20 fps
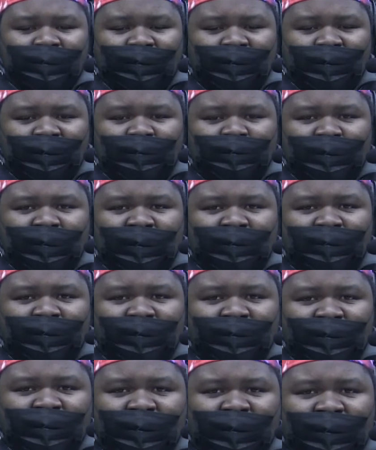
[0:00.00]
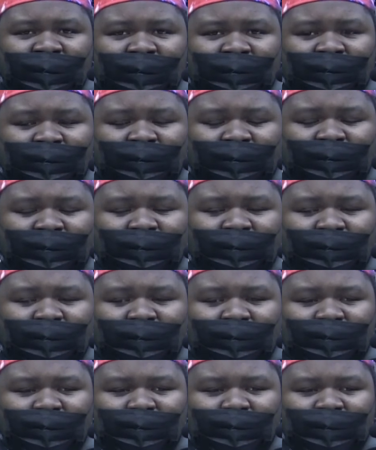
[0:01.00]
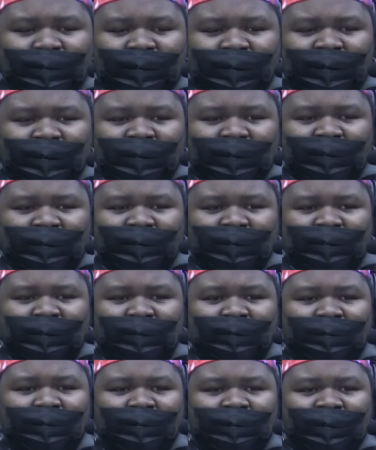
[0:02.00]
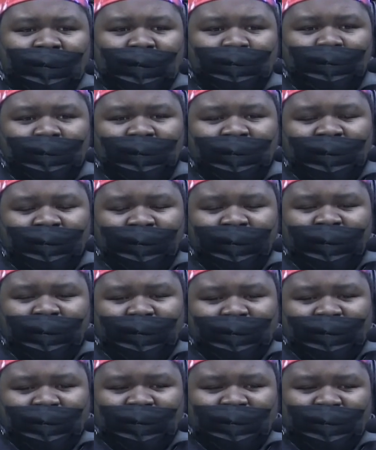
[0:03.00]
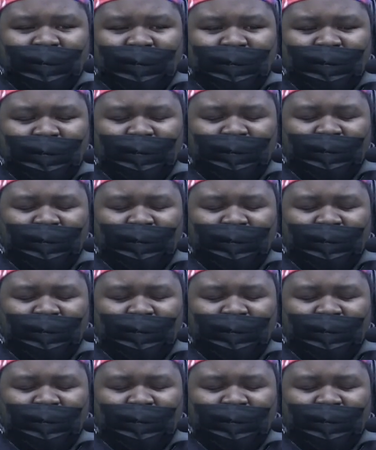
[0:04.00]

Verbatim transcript: Do you believe in love? Because that's what love is.